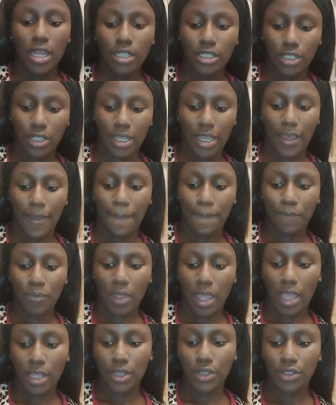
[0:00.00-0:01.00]
So yeah,
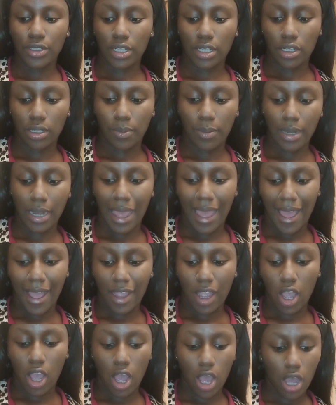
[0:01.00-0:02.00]
I use a little bit of
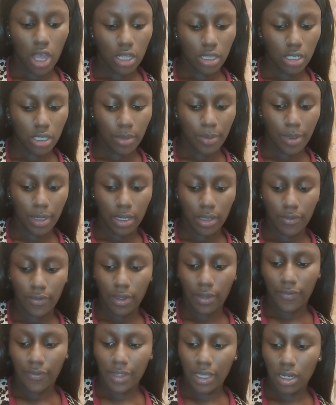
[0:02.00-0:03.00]
alcohol, a little bit of
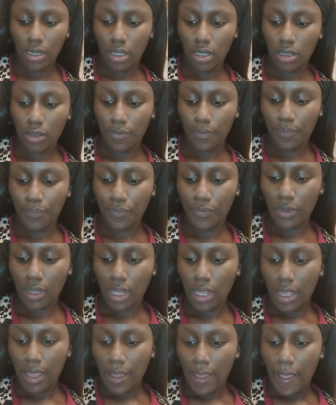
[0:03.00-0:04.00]
Aveeno,
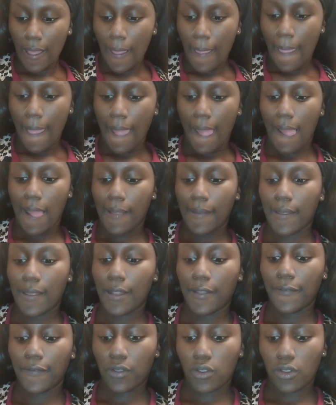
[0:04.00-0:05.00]
and then
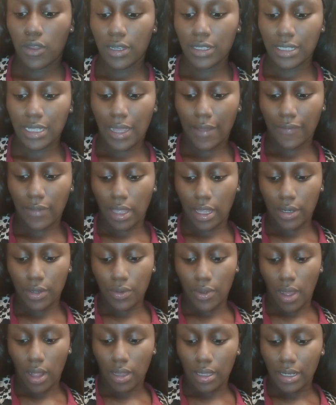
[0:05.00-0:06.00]
of course after I
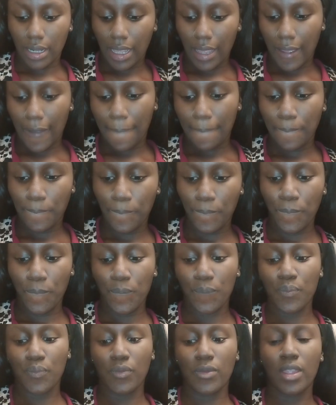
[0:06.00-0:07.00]
do all of that,
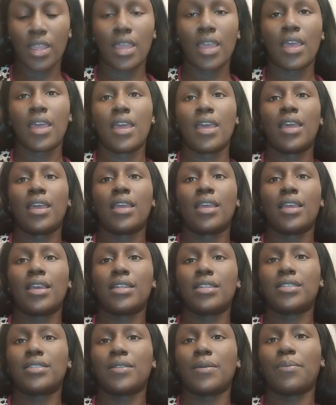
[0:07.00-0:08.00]

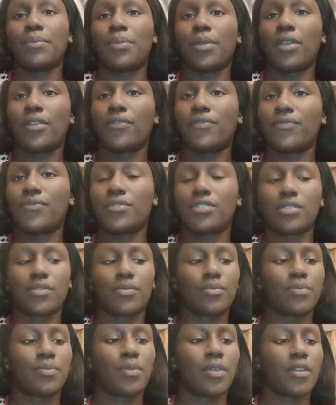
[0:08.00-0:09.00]
get some
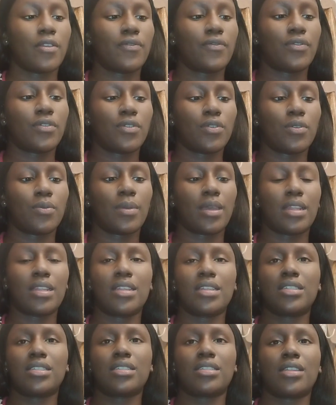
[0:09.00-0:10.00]
perfume, and
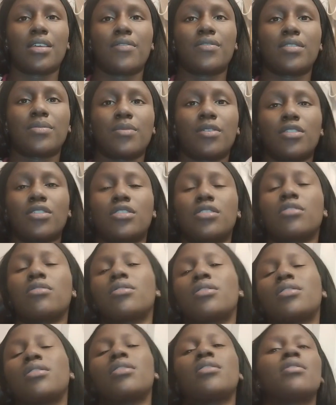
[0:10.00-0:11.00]
this stuff smells so
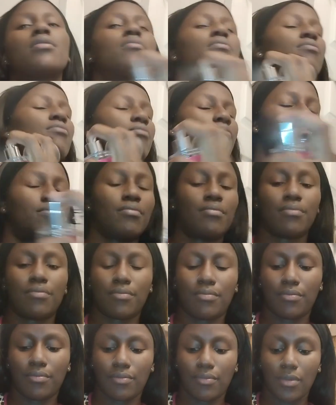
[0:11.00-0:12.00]
good.
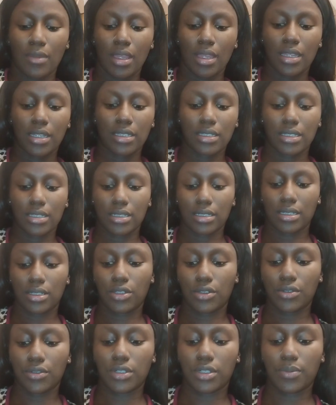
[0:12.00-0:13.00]
And just
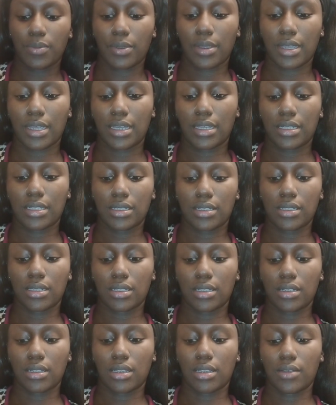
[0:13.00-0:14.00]
2 sprays is
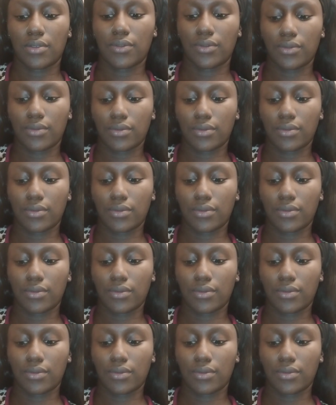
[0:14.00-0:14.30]
enough.